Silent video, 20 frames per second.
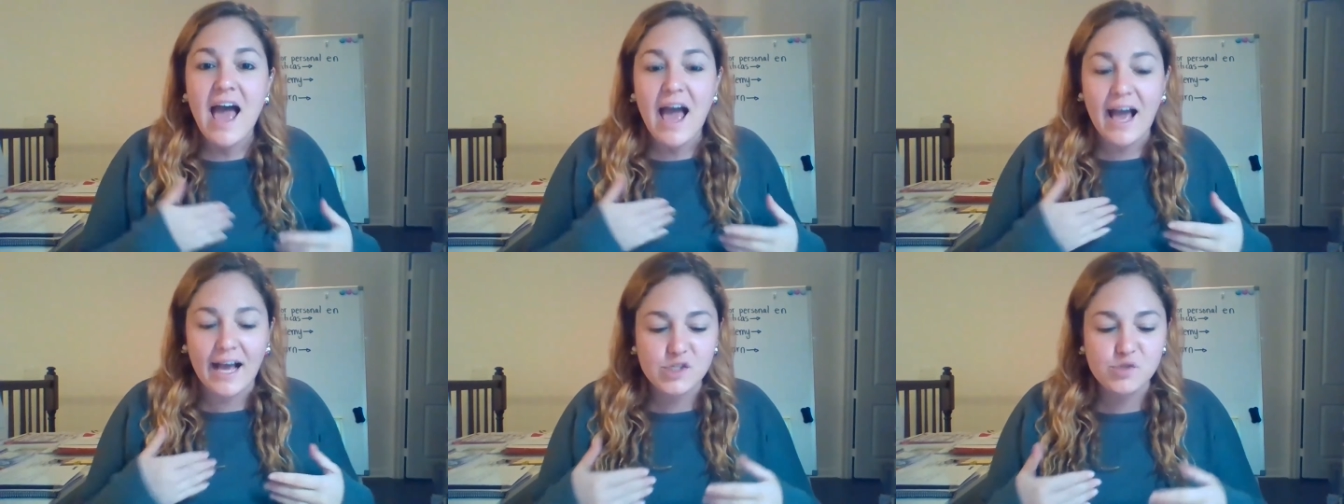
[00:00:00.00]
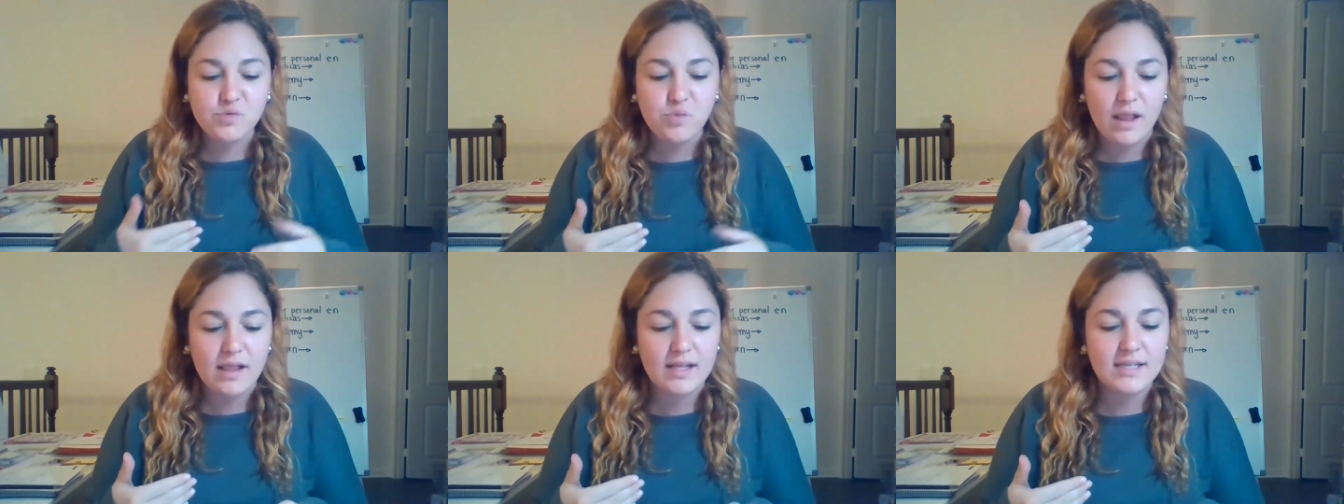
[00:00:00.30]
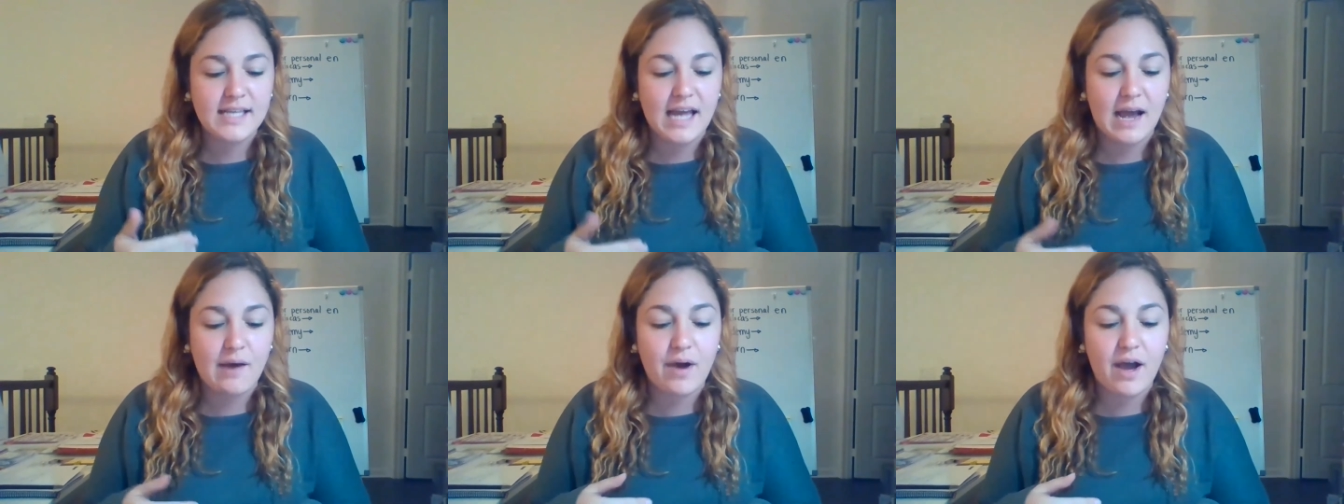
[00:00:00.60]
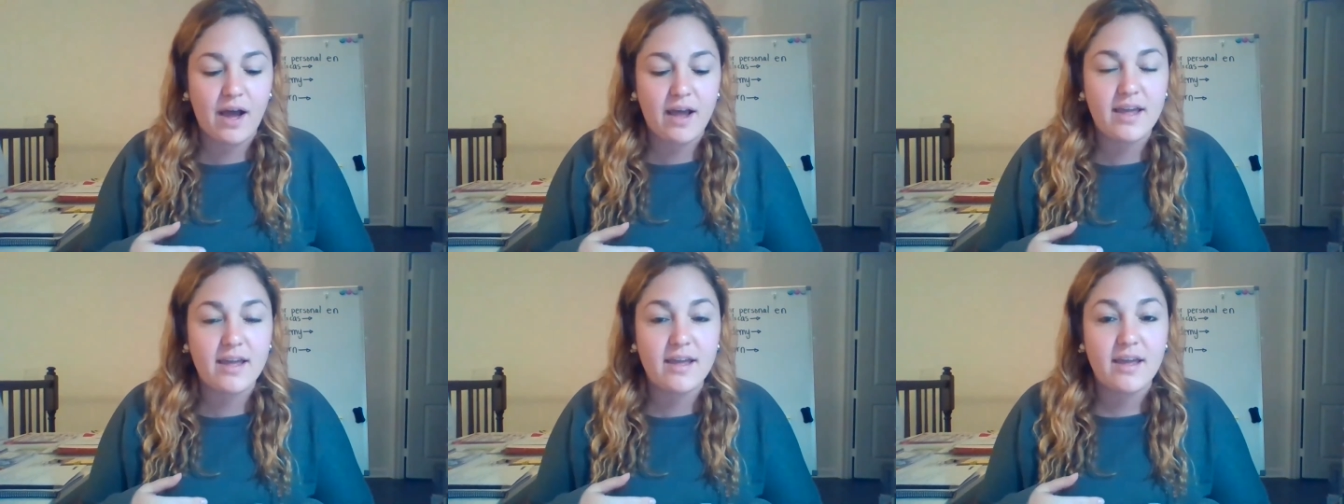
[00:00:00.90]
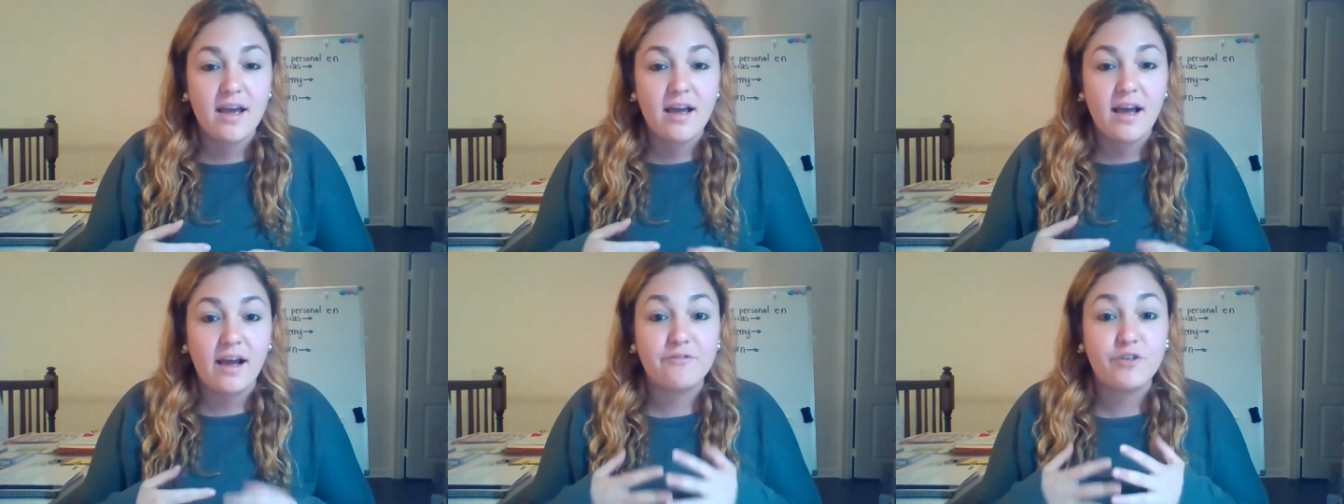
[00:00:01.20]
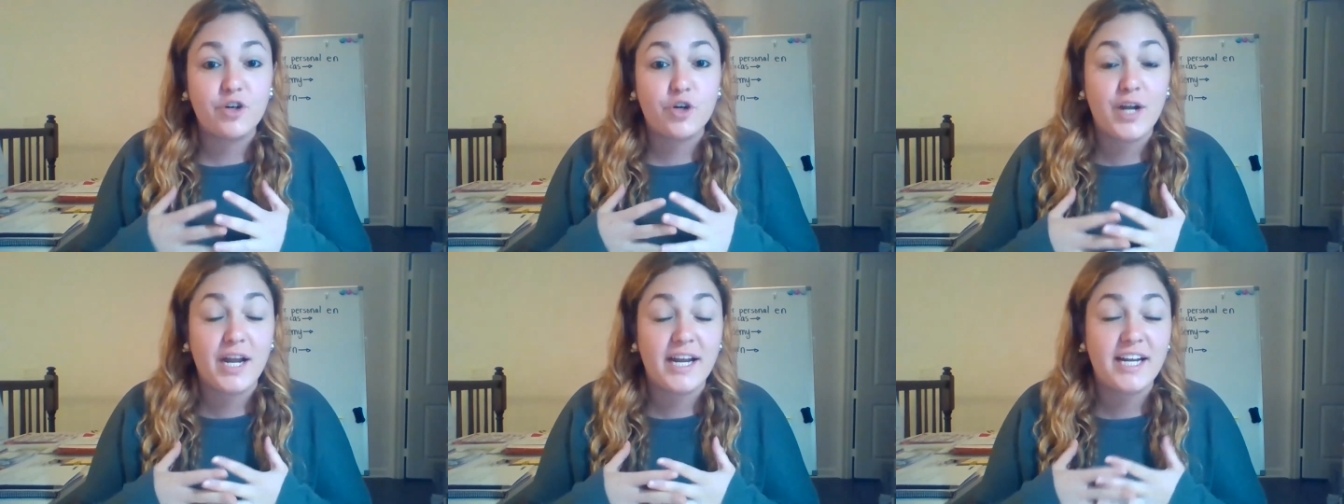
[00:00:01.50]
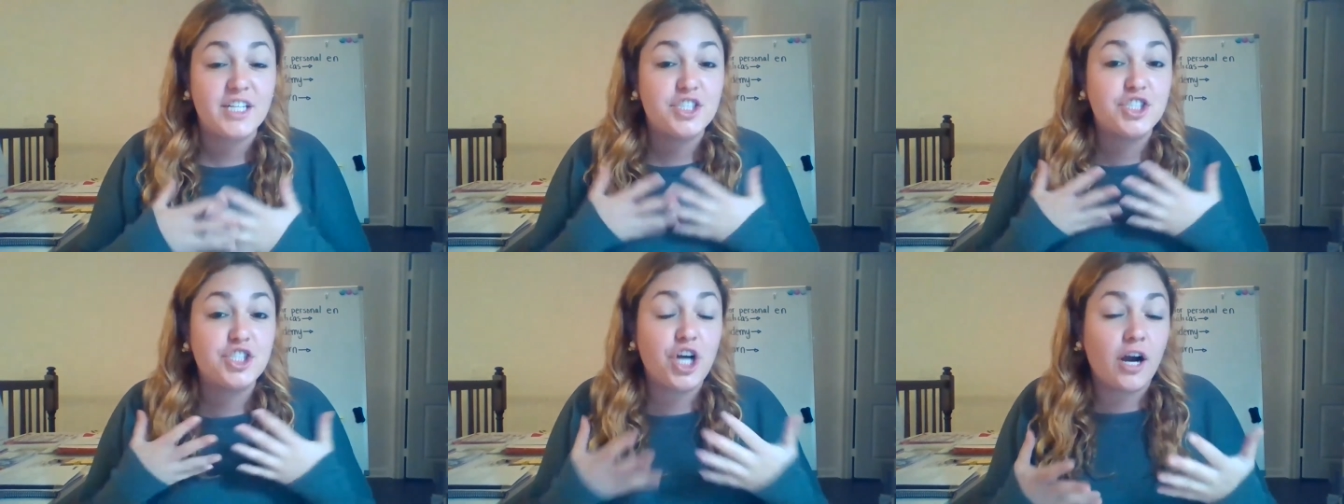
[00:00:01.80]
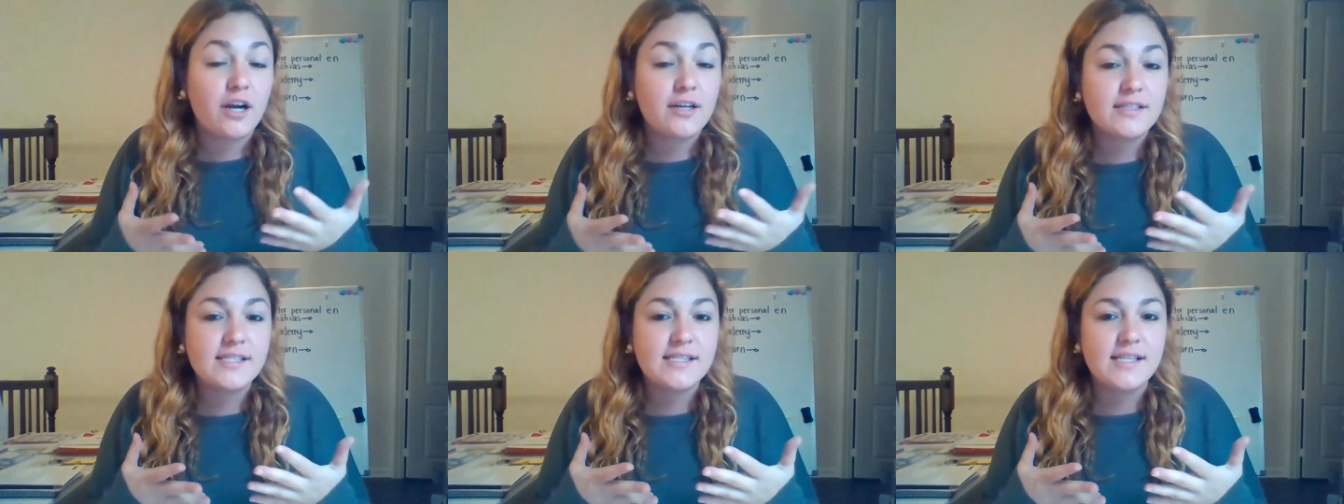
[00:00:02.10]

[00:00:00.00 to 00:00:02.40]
as well as how I created charts